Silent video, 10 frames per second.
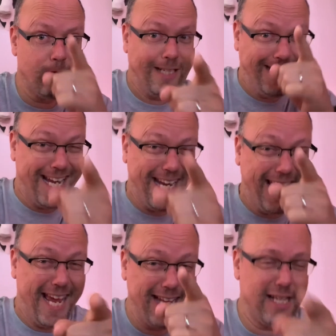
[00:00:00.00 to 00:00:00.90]

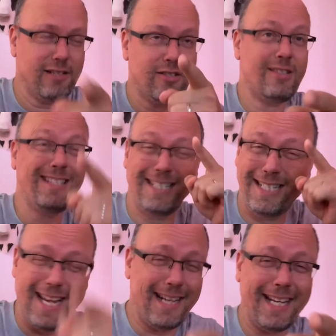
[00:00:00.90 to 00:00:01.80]
dedicated,
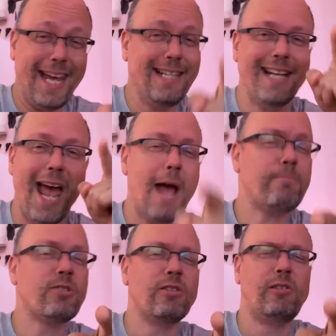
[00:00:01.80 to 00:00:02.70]

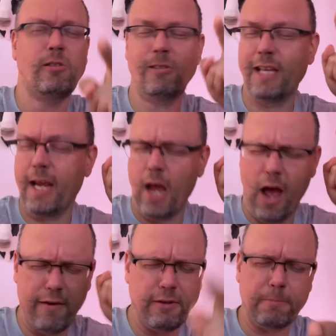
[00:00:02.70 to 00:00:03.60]
absolutely
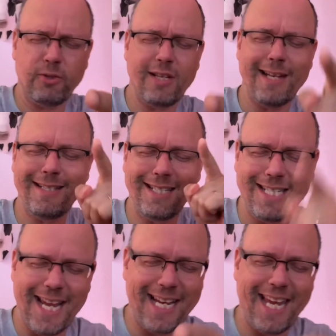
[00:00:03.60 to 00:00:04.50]
100%
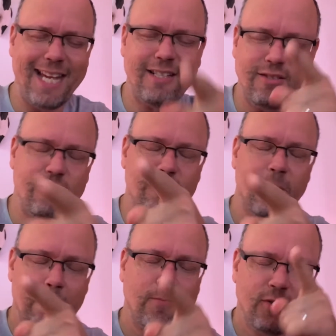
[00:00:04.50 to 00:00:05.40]
dedicated to
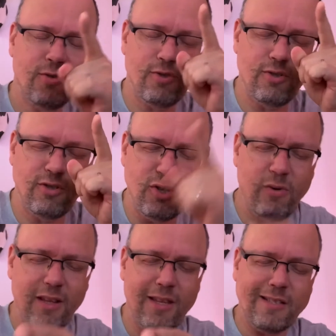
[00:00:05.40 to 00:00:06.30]

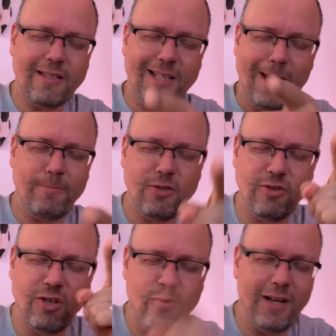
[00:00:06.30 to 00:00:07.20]
doing this clip, to
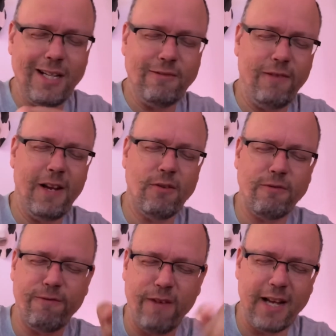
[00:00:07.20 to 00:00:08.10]
doing this video, to
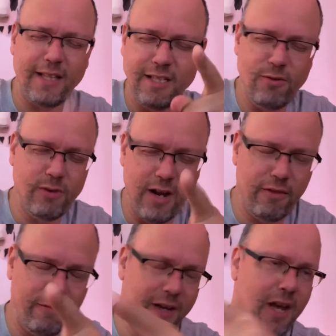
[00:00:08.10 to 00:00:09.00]
finally do another
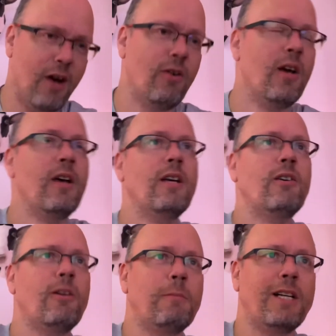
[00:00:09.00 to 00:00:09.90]
video
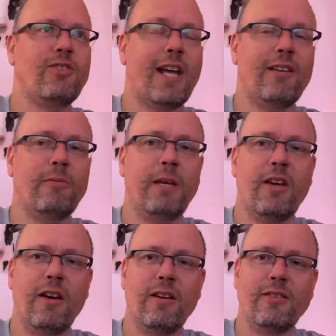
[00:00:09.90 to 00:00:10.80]
on my channel,
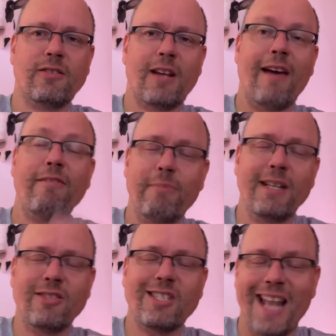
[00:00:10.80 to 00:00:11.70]
because I've
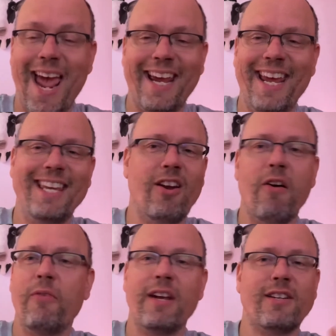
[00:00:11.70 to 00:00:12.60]
been slacking, you
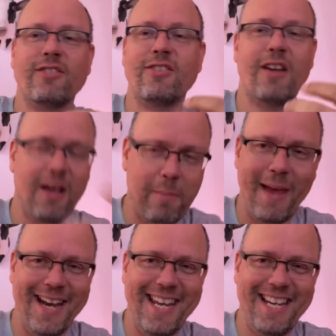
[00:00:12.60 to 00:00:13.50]
know, there's not
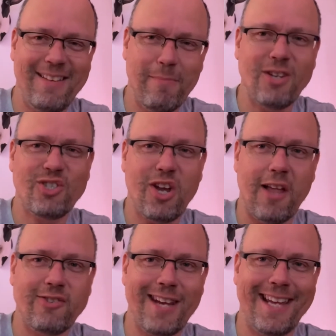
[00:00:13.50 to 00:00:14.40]
much
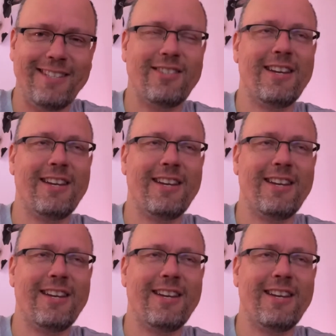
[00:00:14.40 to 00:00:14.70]
content